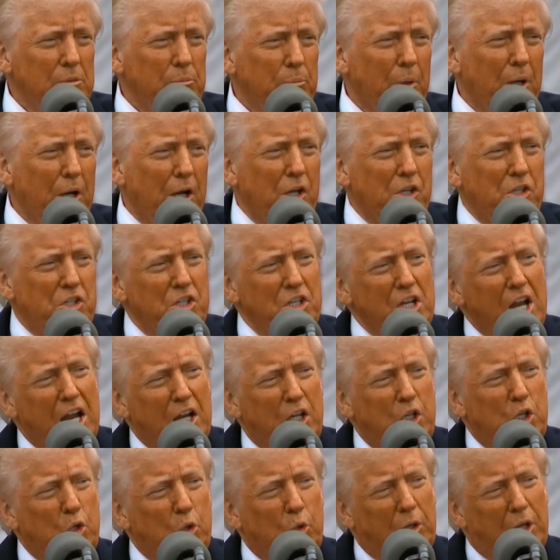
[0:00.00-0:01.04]
But it's
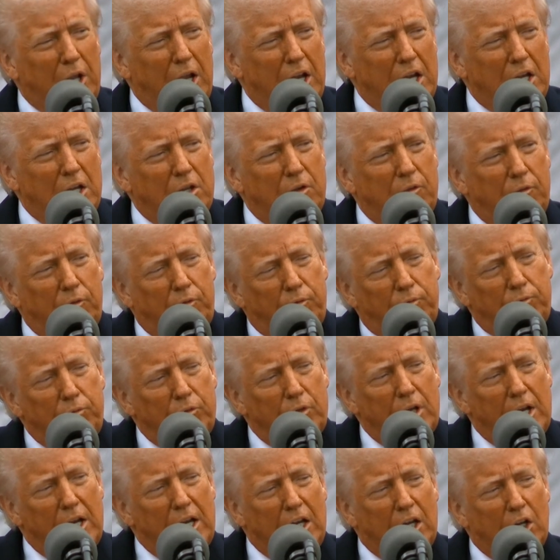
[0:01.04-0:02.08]
not too late
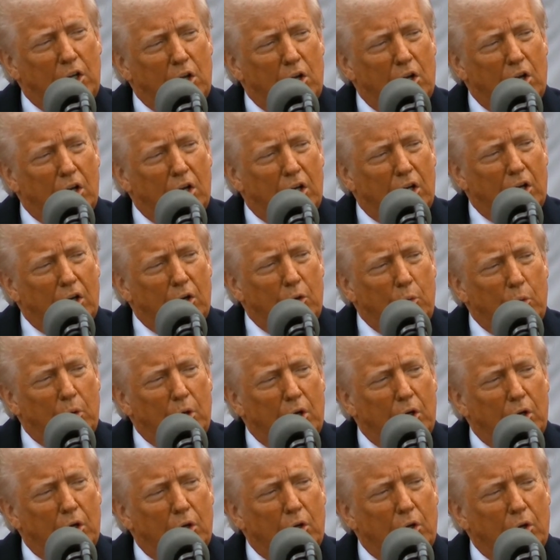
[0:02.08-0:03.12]
any longer, and
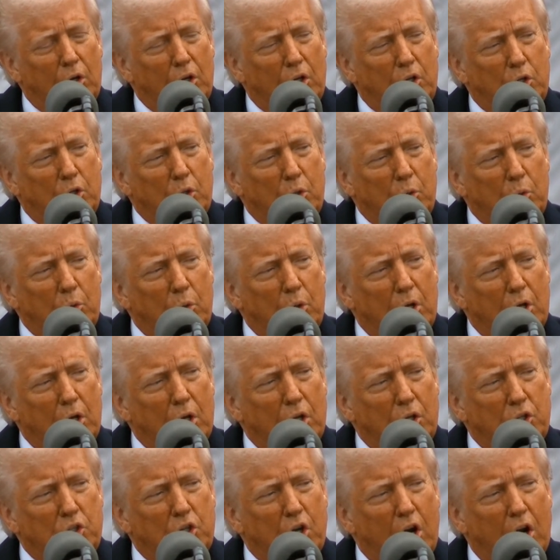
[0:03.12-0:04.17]
we're going
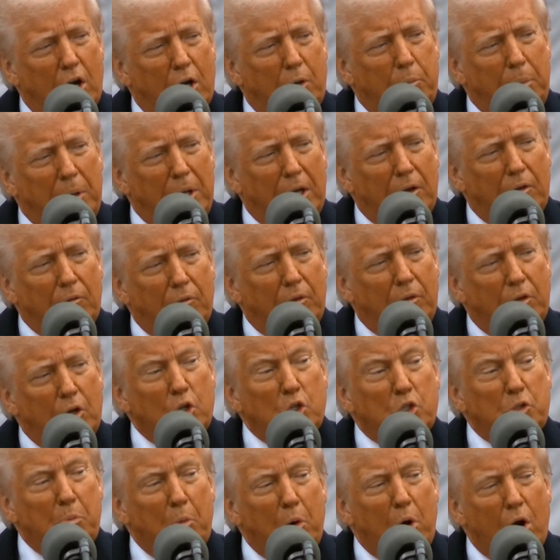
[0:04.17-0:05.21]
to start being
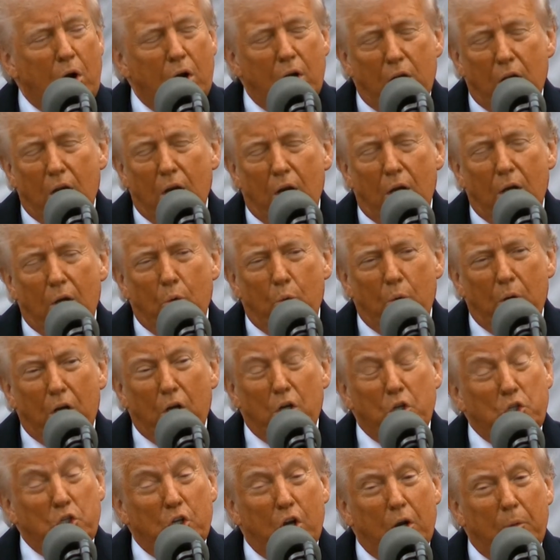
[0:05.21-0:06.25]
smart, and we're going
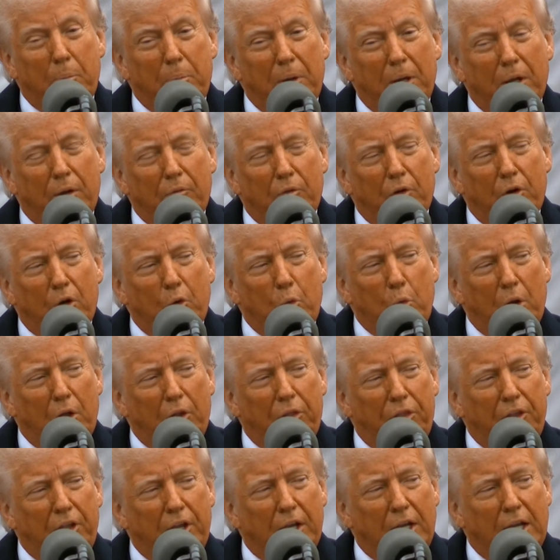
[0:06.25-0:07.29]
to start being very
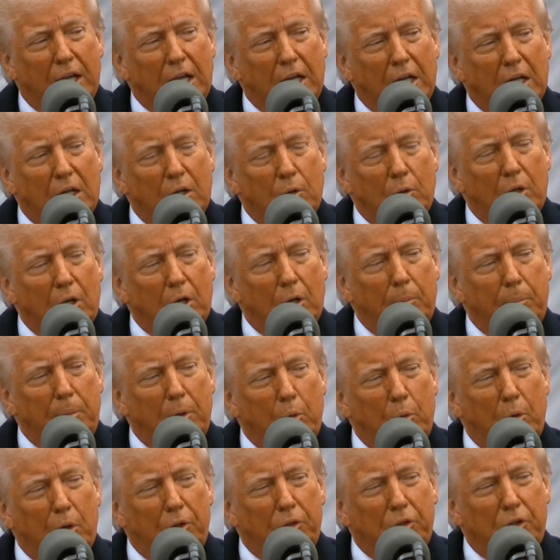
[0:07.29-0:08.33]
wealthy again. We're going to be
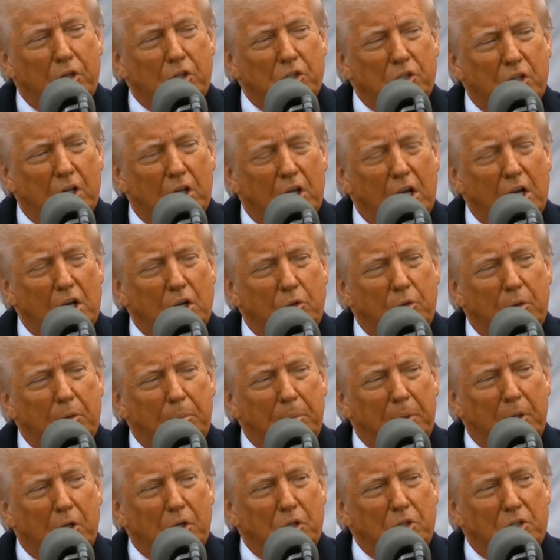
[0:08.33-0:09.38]
wealthy as a country
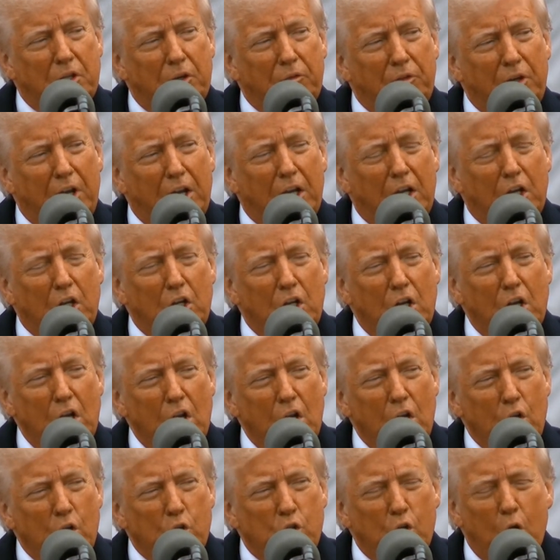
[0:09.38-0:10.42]
because they've taken
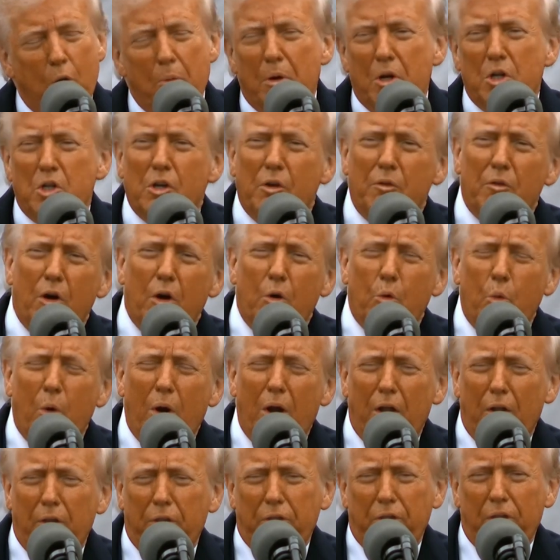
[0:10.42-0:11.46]
so much of our
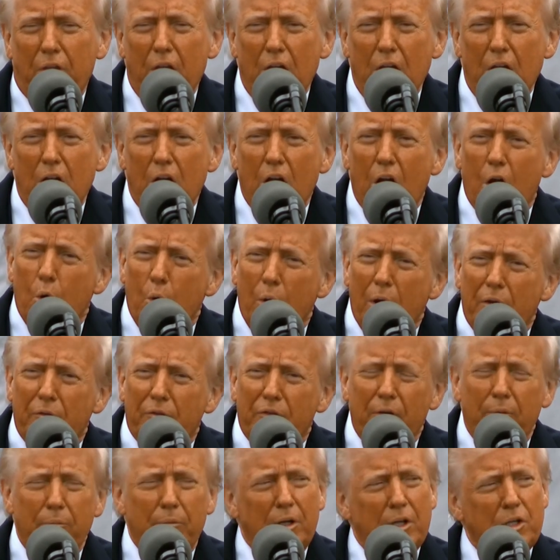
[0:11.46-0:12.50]
wealth away
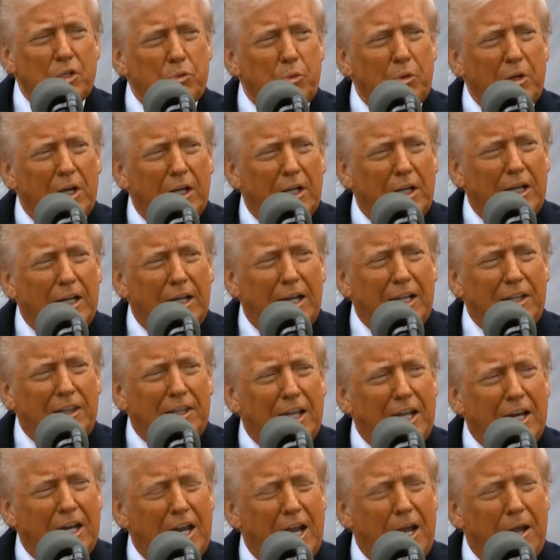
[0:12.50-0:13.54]
from us. We're not going to let
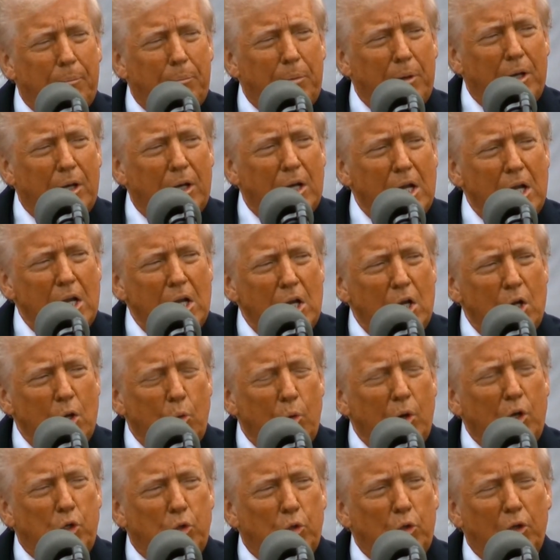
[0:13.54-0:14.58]
that happen.
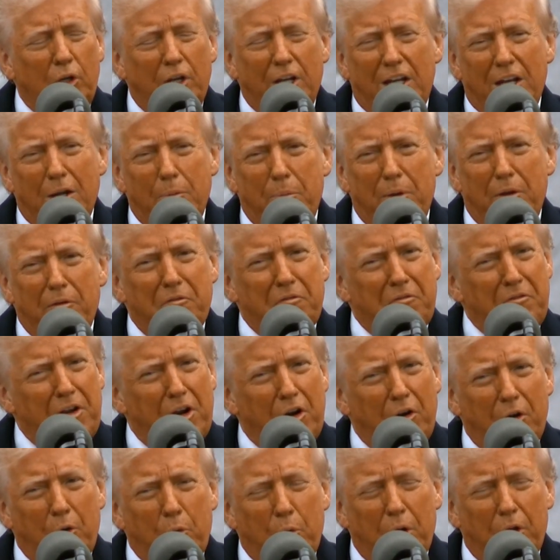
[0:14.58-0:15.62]
We truly can be
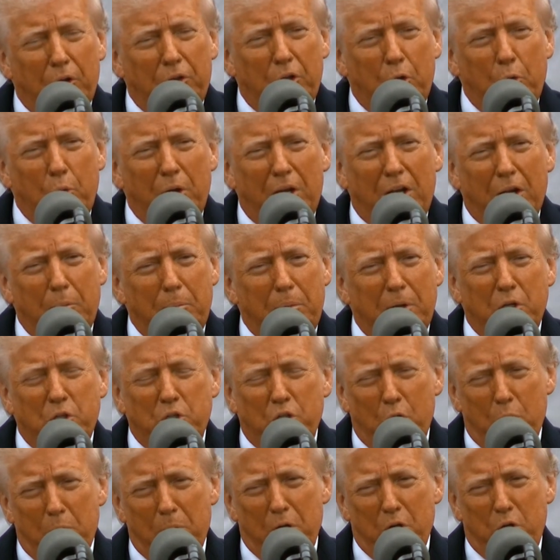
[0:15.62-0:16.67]
very wealthy. We can be
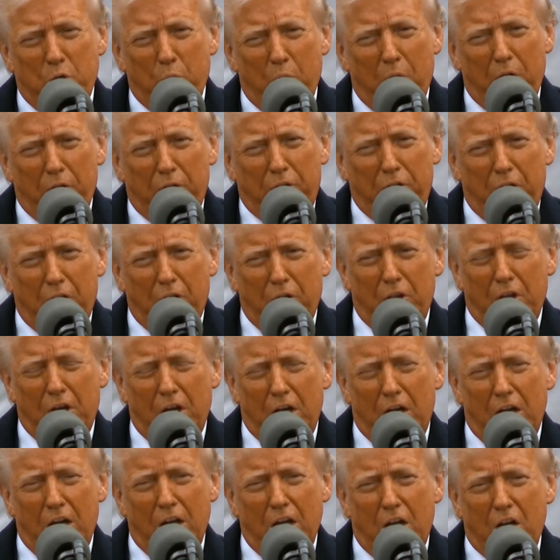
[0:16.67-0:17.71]
so much wealthier than
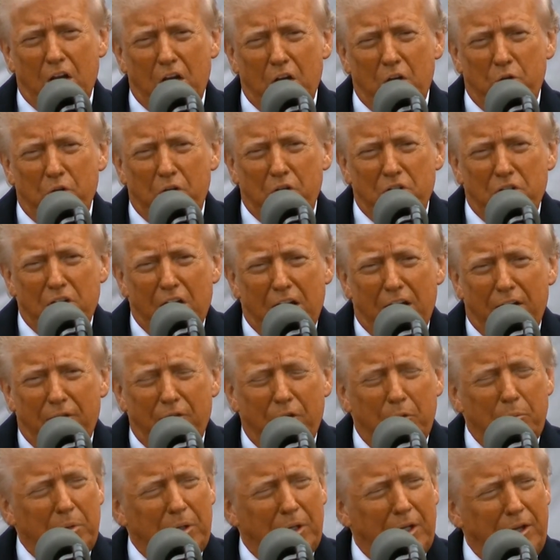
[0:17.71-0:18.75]
any country. It's not
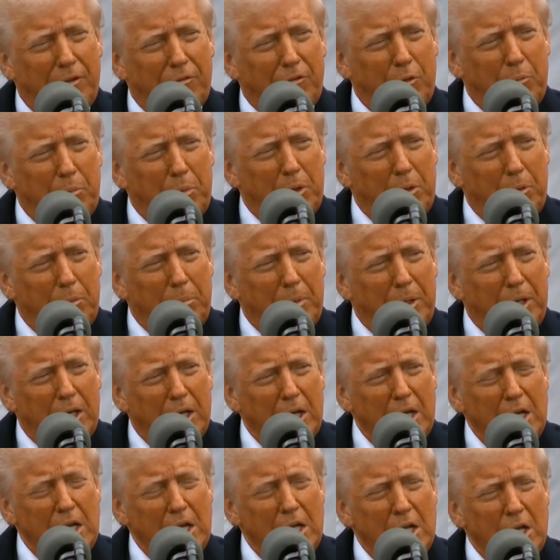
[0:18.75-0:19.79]
even believable, but
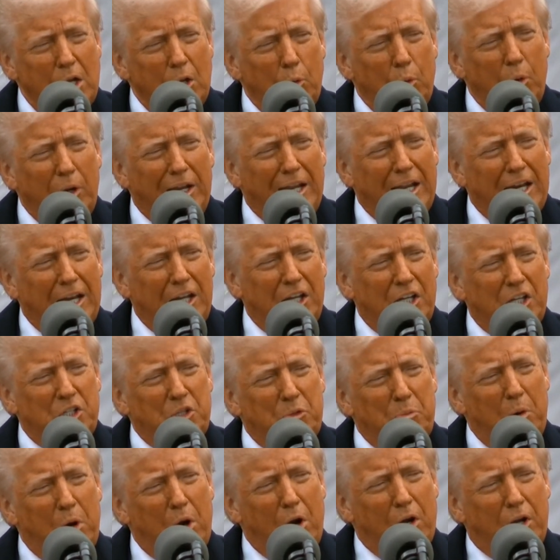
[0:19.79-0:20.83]
we're getting
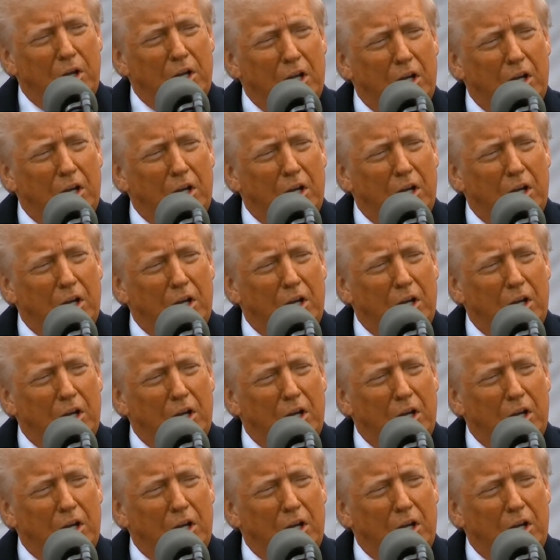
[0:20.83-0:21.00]
smart.